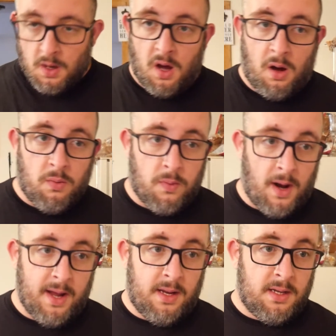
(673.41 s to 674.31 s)
All
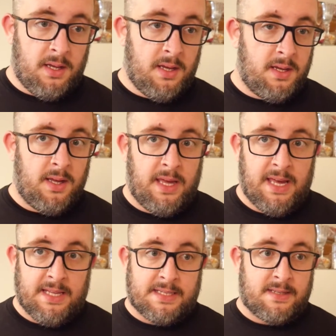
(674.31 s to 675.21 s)
right.
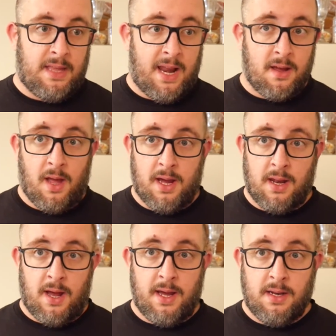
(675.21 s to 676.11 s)
It's 9 o'clock
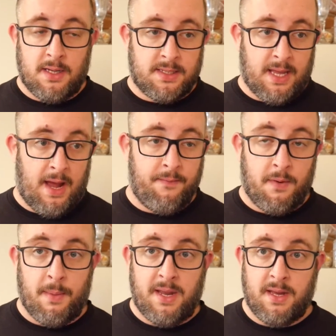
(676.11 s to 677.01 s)
at night. It's time
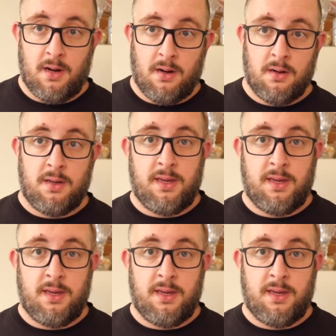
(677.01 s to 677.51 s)
for my dinner.